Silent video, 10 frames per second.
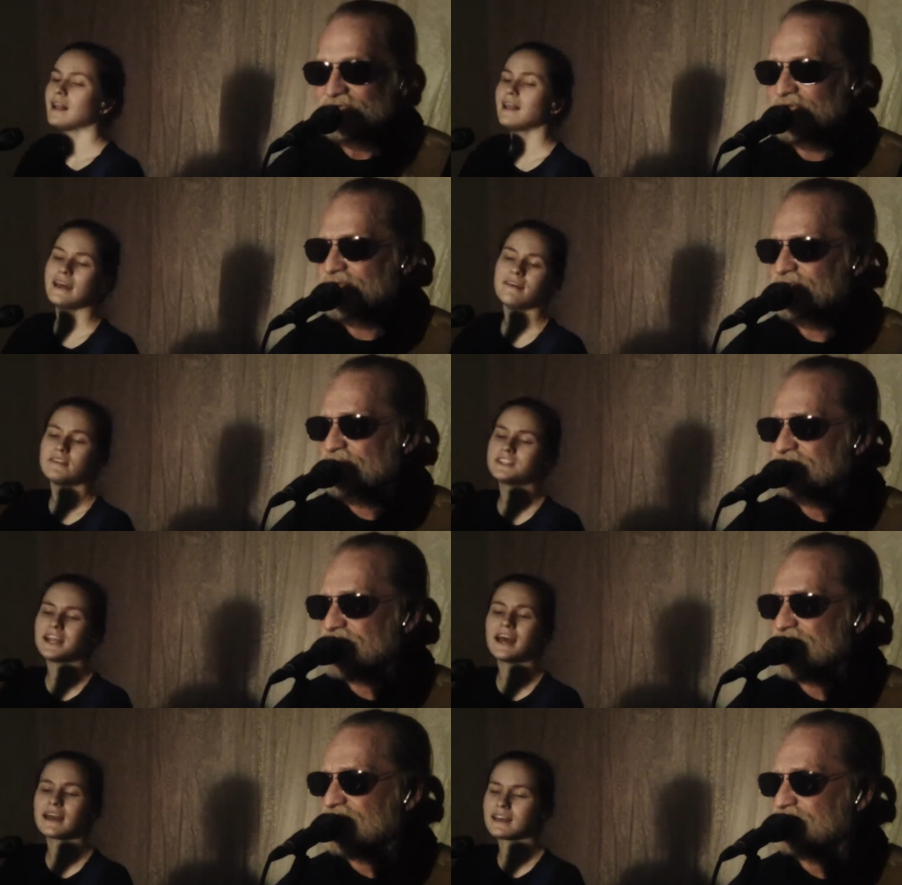Speaker 1: Leave her
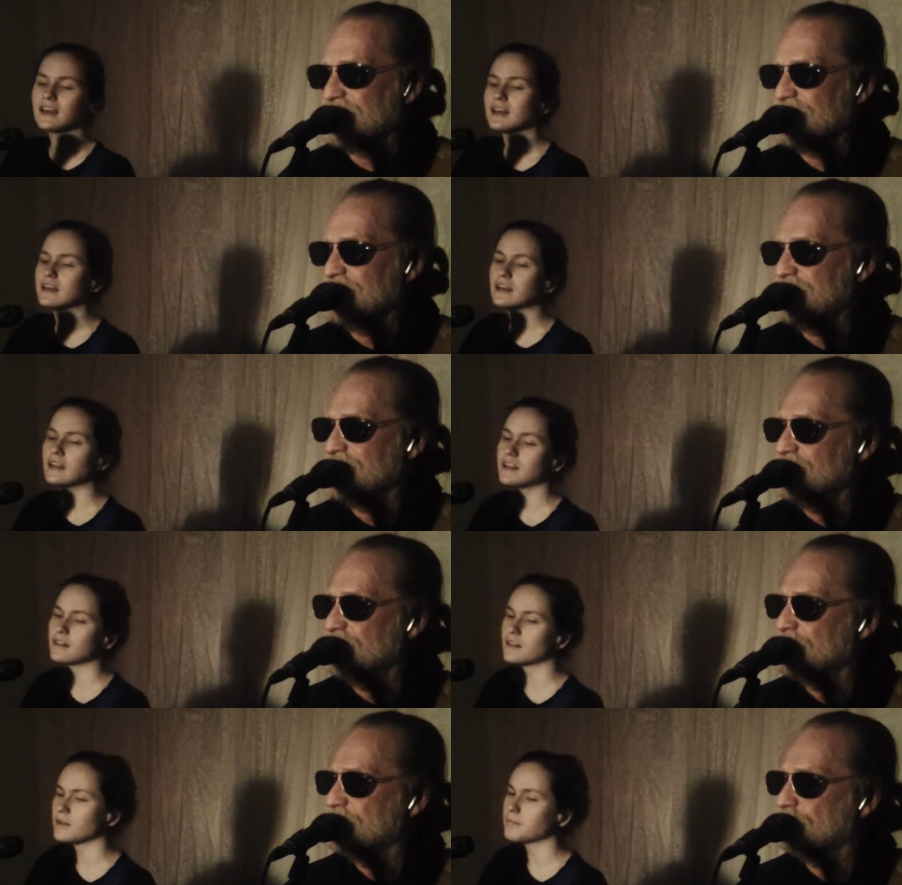jacket
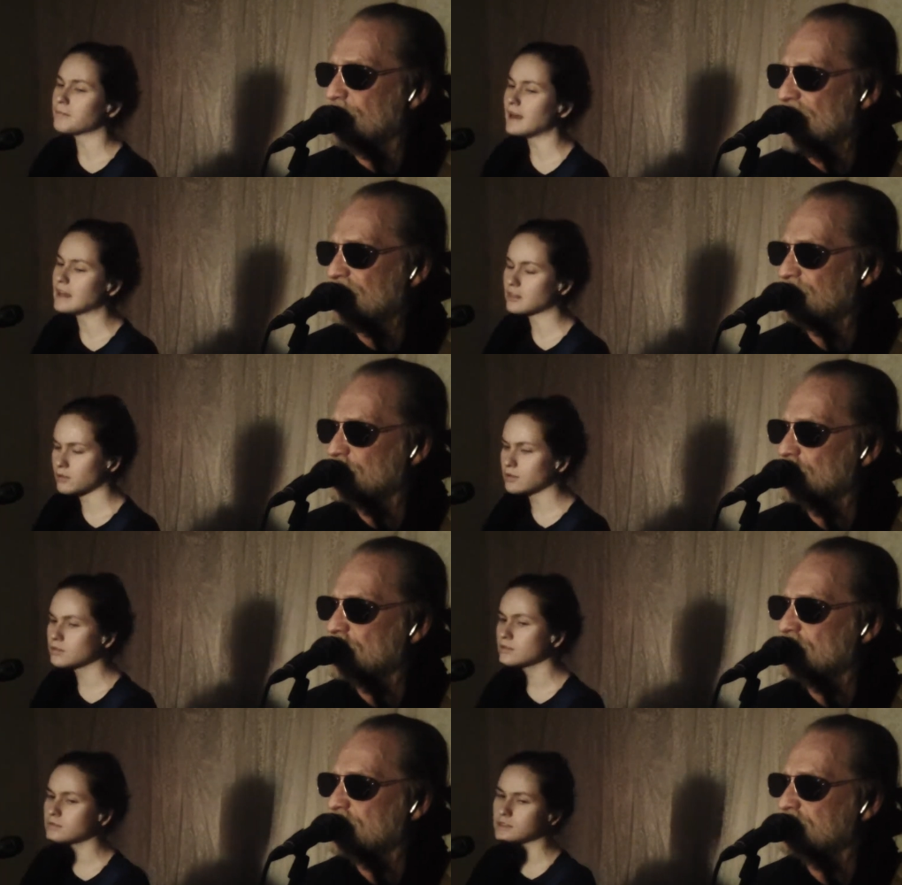in the
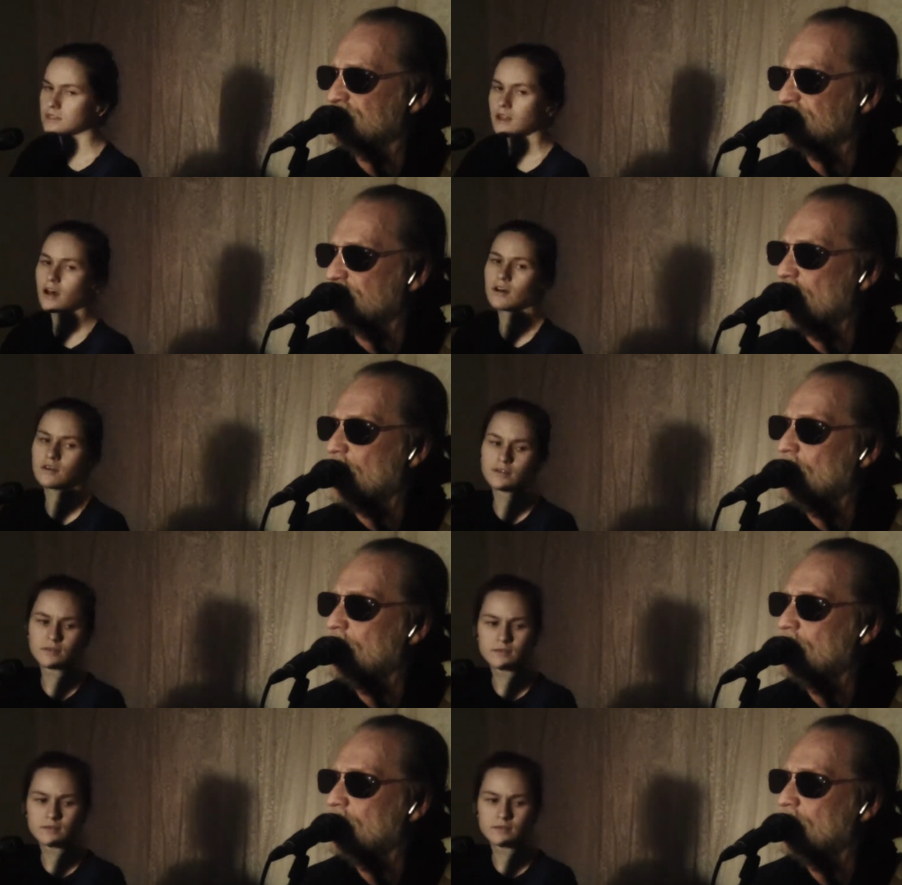bathroom stall.